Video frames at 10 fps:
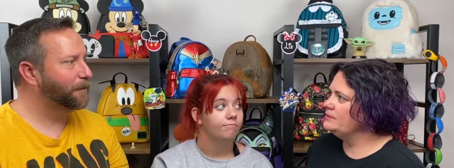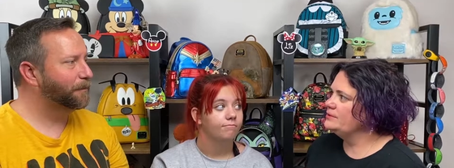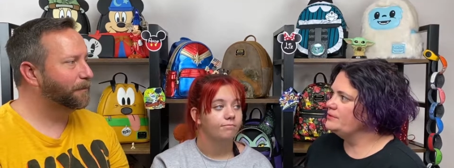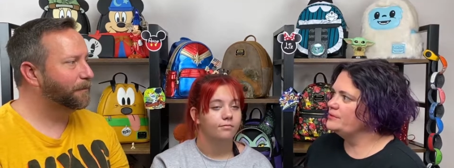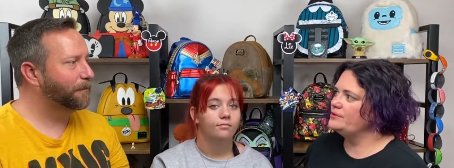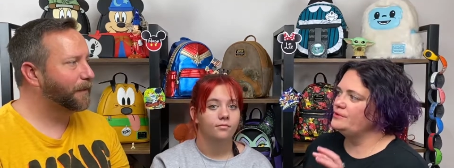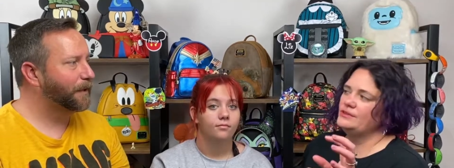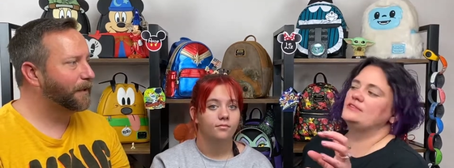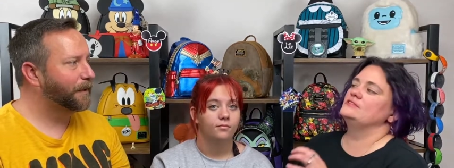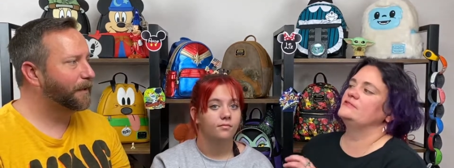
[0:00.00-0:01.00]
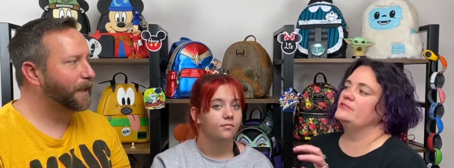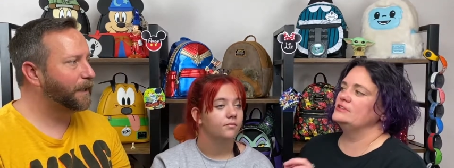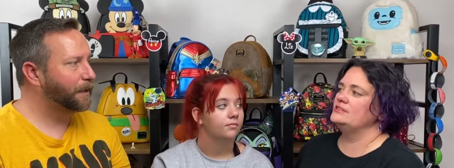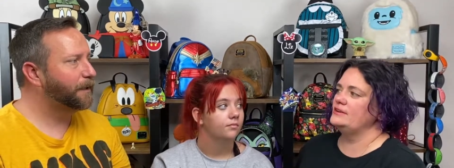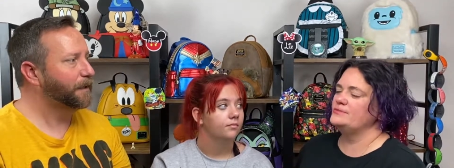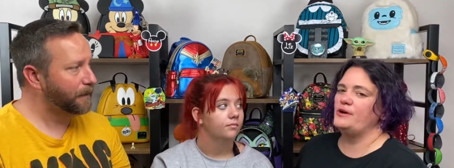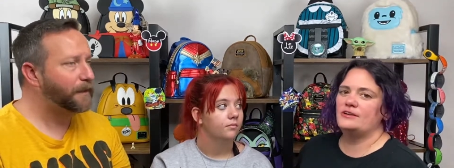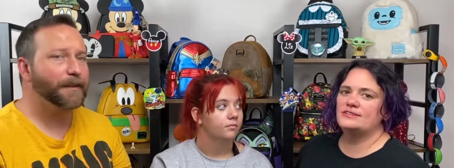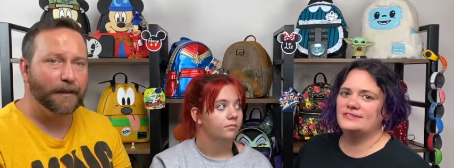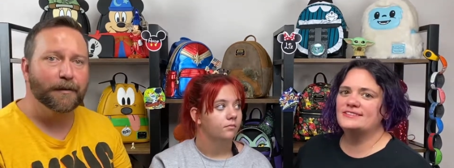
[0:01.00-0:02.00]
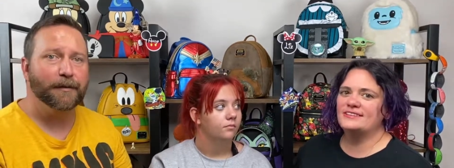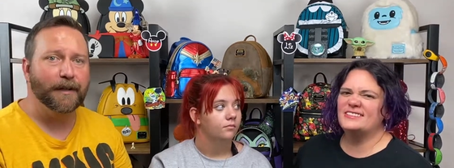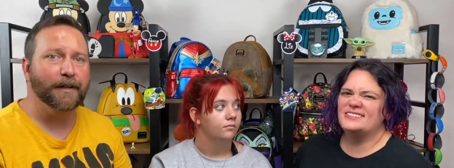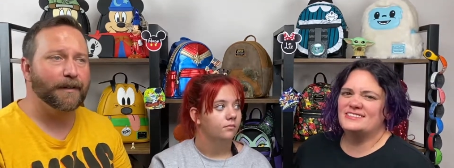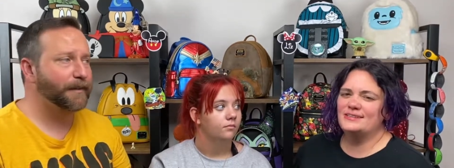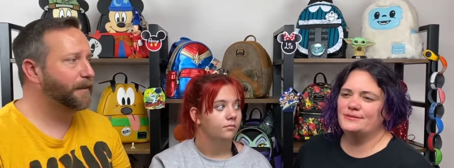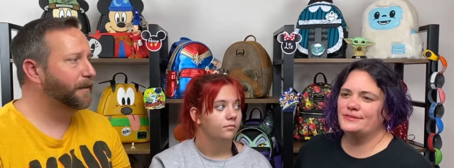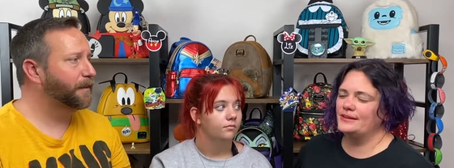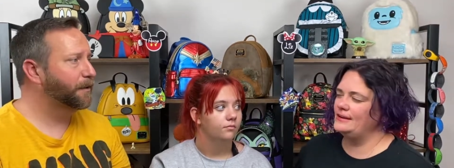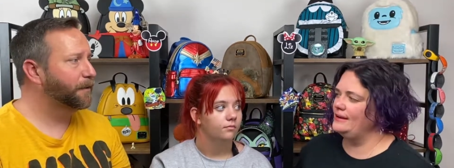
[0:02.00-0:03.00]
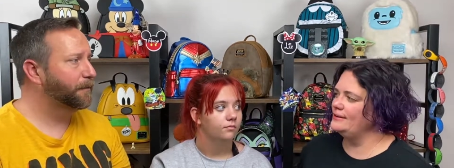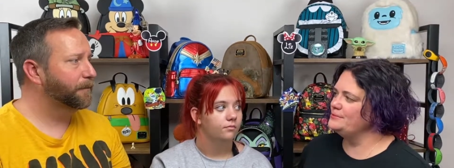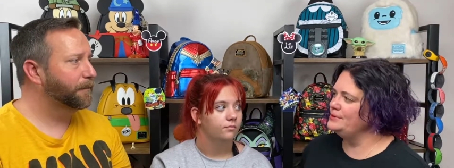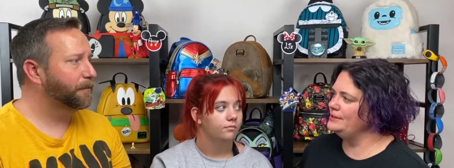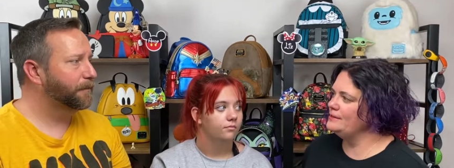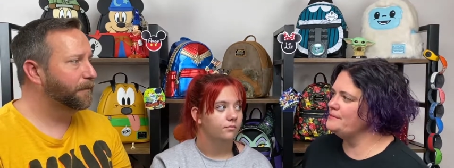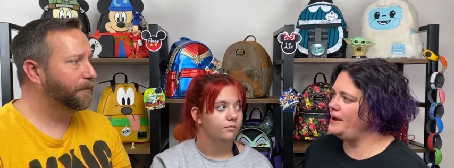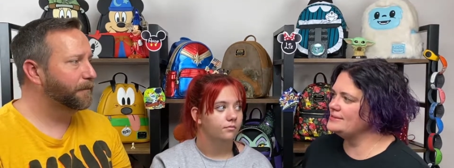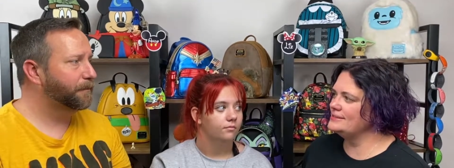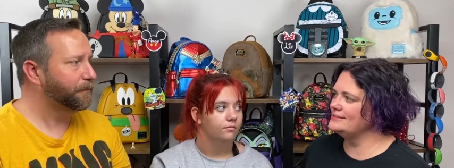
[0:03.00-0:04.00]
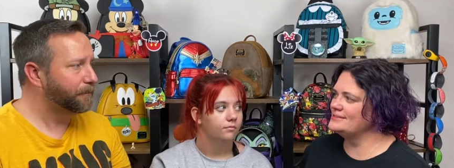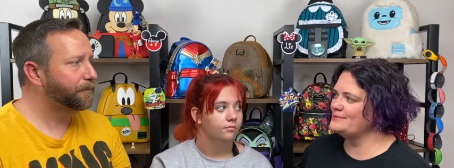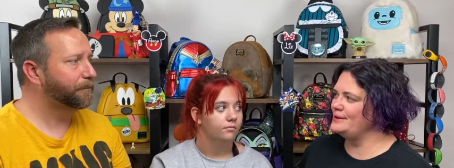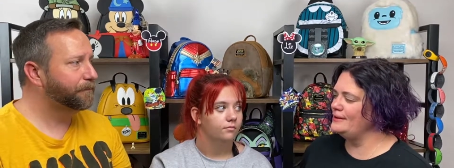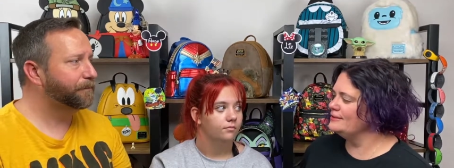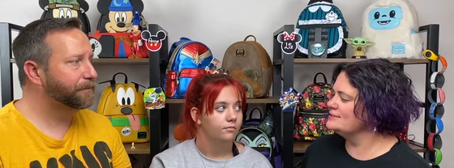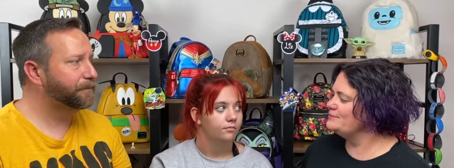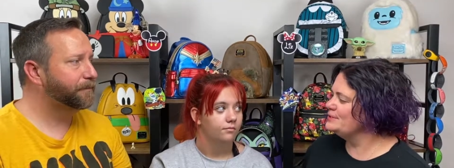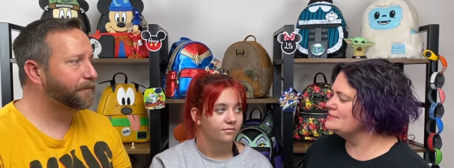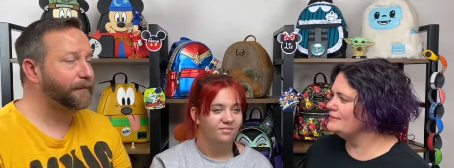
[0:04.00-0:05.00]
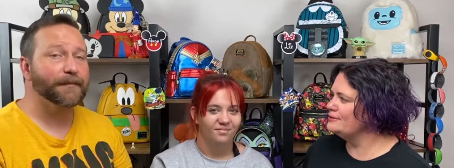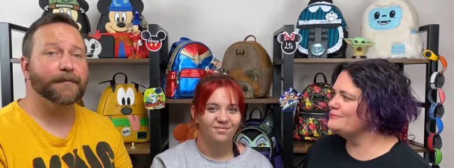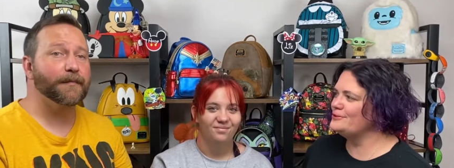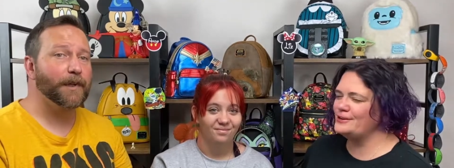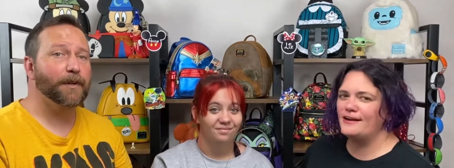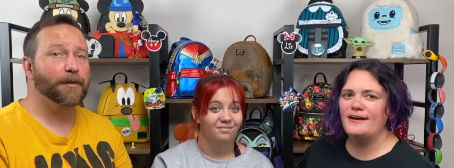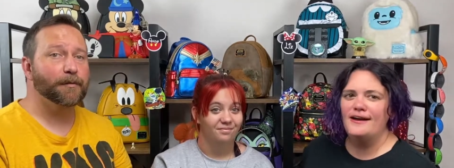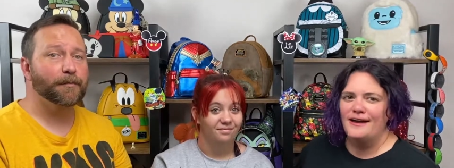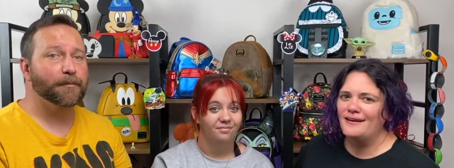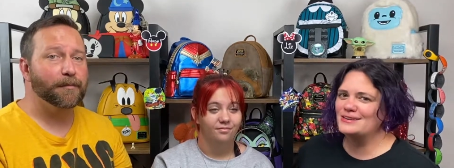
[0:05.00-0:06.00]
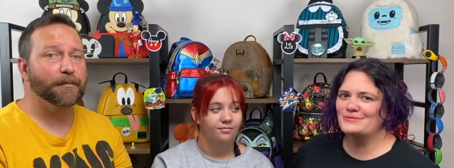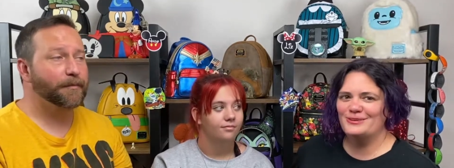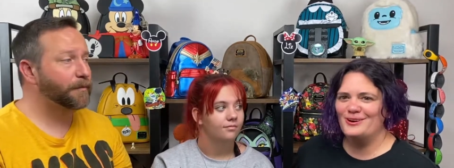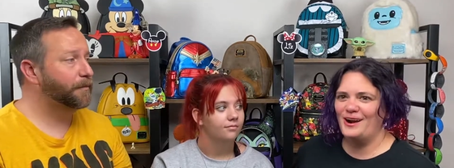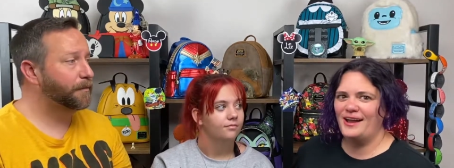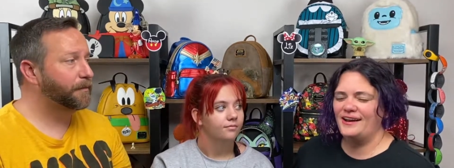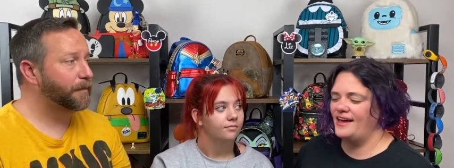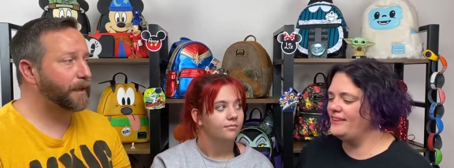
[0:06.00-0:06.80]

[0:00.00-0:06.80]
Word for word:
Speaker 1: able to order these different size boxes and yeah. see what they kind of put in. The magic that somebody else puts in there for you has been great.